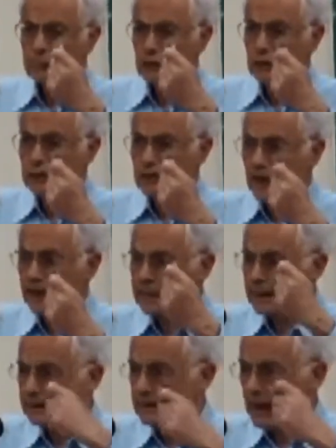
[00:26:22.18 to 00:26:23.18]
choose the
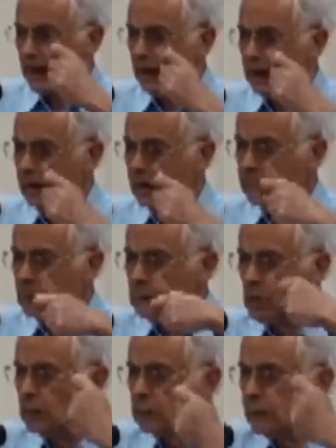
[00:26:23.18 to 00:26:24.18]
Akedah as
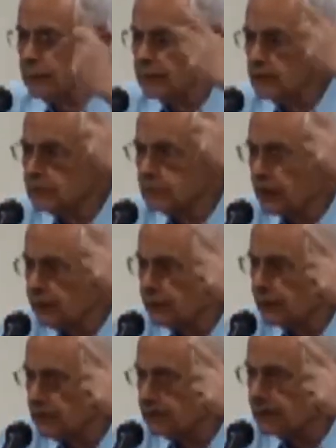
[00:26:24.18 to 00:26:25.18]
a mode of
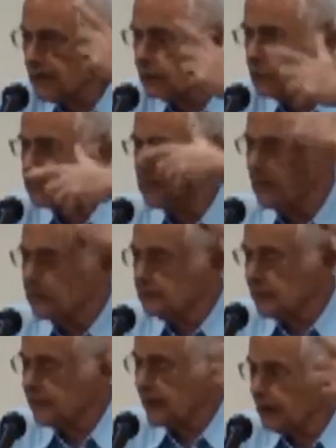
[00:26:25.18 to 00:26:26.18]
expression and say what
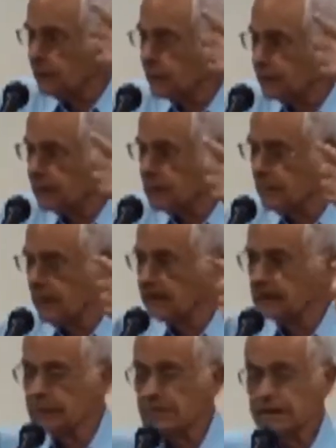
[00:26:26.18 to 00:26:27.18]
Abraham was
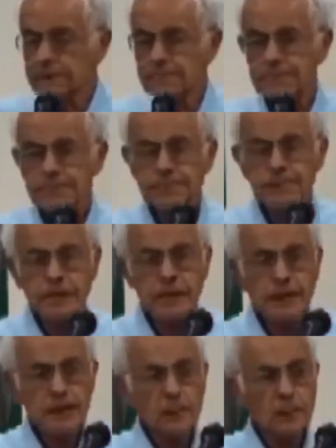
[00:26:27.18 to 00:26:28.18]
demanded,
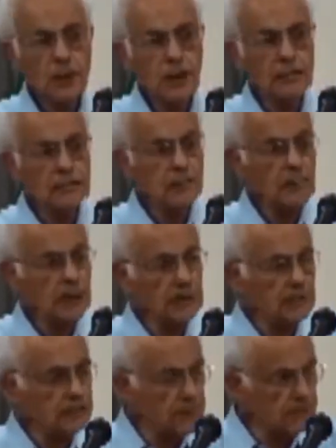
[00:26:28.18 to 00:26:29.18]
we are
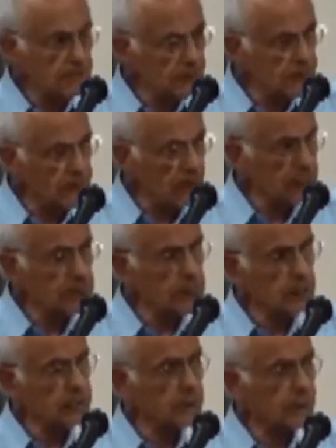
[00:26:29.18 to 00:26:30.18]
demanded
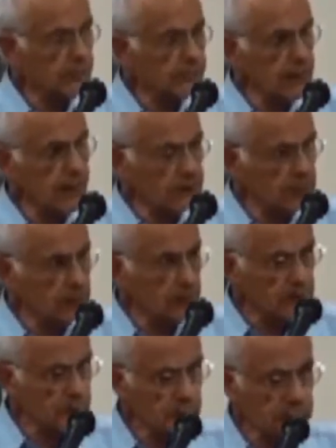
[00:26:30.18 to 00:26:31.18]
sevenfold, because with Abraham
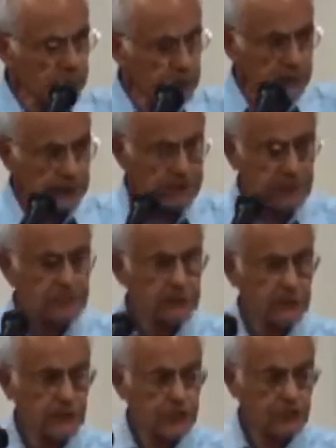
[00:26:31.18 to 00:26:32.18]
it was not a real
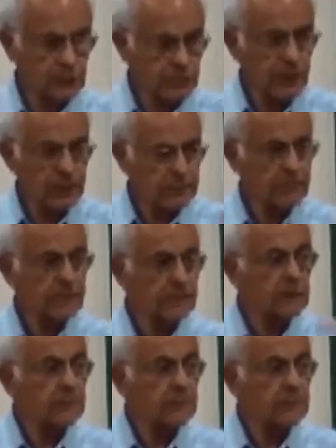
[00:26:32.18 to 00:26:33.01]
sacrifice, with us